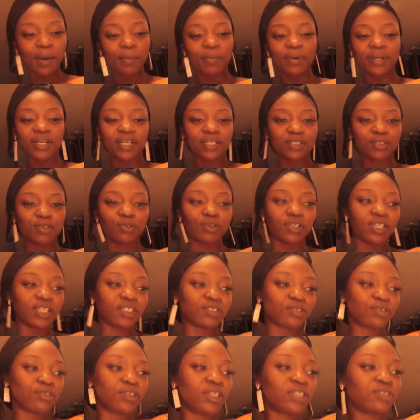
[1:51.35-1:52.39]
But let's go,
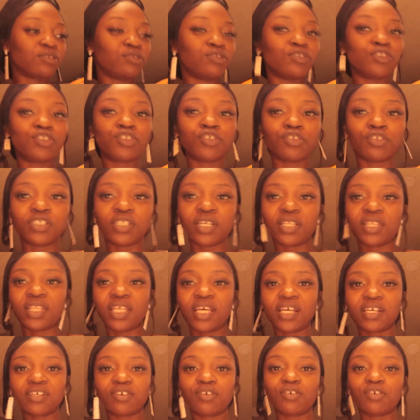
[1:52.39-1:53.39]
let's go, let's go to church and thank